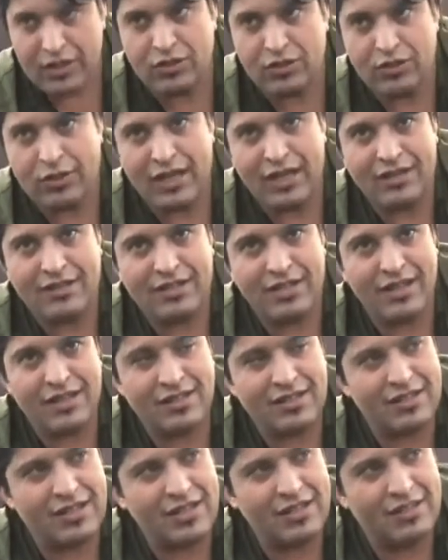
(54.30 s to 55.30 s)
so
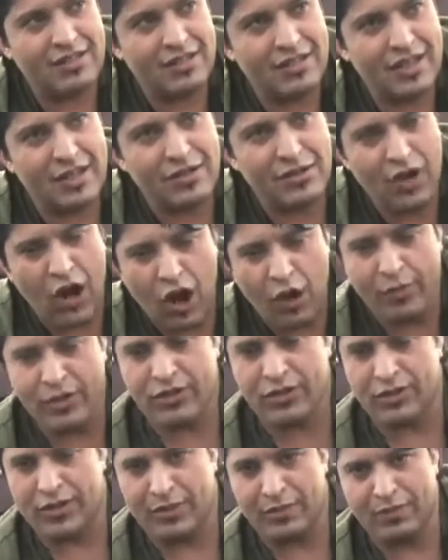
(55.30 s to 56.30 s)
it's
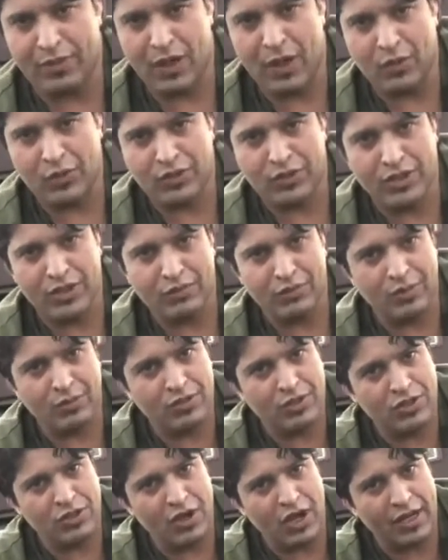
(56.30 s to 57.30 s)
enormously important when
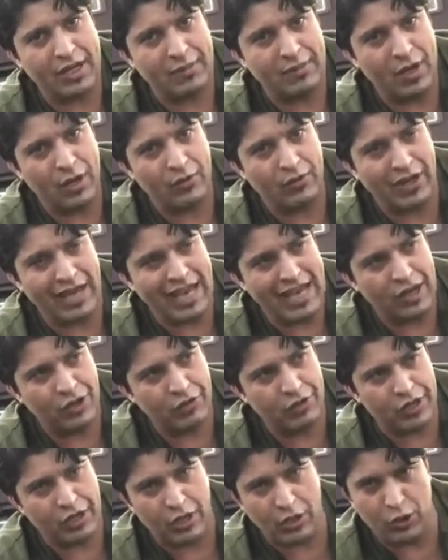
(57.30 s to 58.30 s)
we talk about the
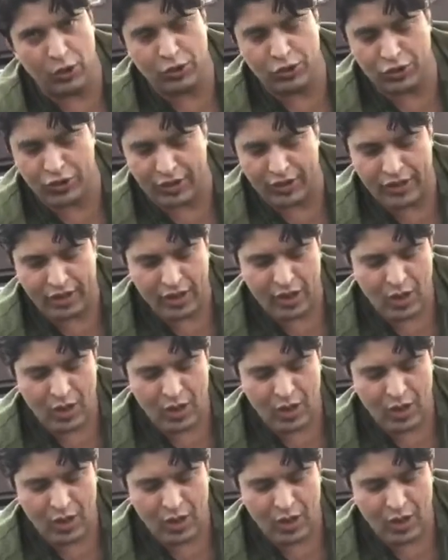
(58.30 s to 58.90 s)
agriculture.